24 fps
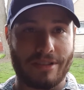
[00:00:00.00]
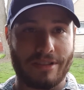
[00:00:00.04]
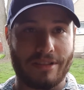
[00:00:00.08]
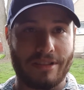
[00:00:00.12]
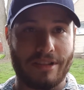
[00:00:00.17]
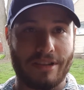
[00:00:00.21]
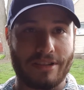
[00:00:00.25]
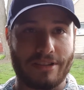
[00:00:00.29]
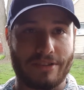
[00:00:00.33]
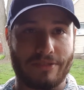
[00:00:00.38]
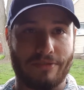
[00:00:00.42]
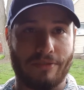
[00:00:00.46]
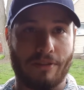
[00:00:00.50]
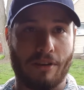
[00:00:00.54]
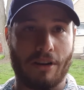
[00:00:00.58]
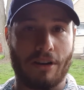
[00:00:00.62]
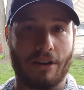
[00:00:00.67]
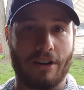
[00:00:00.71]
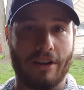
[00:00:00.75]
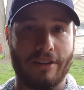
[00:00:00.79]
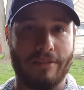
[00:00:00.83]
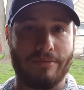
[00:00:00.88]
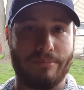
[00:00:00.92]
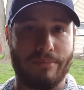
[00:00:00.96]
thus far
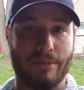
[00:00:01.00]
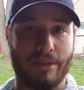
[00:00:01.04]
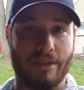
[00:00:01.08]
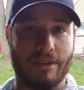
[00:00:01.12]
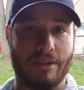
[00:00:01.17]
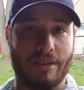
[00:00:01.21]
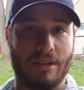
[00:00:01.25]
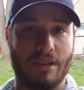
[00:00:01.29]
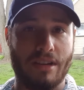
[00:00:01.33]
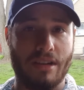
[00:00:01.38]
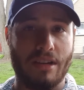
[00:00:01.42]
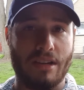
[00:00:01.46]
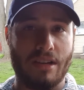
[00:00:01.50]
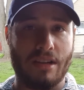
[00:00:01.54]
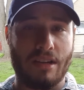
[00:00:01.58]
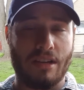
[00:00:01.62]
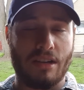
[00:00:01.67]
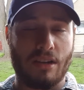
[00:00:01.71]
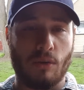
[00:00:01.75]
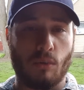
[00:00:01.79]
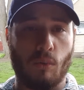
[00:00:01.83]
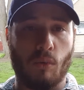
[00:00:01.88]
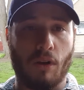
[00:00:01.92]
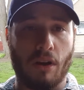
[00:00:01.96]
have been
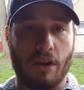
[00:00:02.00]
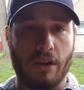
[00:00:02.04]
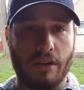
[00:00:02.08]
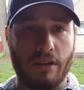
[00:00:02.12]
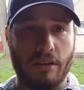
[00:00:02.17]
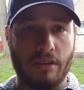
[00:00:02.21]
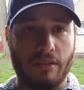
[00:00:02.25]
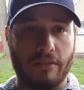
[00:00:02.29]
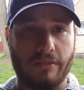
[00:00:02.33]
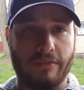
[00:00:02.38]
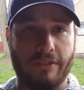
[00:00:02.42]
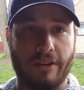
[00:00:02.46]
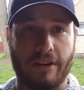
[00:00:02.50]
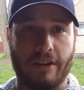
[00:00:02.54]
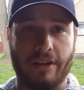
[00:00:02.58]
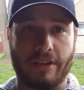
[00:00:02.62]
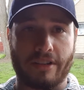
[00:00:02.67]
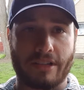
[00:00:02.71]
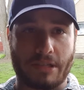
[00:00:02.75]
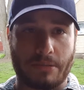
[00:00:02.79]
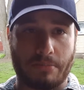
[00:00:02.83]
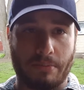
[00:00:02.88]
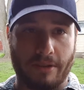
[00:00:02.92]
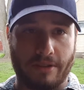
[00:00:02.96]
one, very
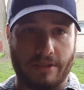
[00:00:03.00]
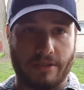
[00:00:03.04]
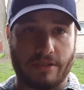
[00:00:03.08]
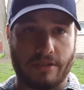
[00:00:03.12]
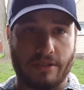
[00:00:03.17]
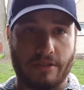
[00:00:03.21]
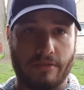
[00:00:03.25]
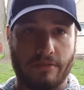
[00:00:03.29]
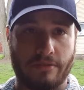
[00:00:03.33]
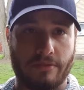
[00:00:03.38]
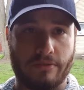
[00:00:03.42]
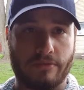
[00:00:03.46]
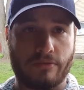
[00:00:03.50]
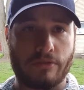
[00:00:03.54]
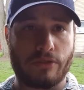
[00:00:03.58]
expensive,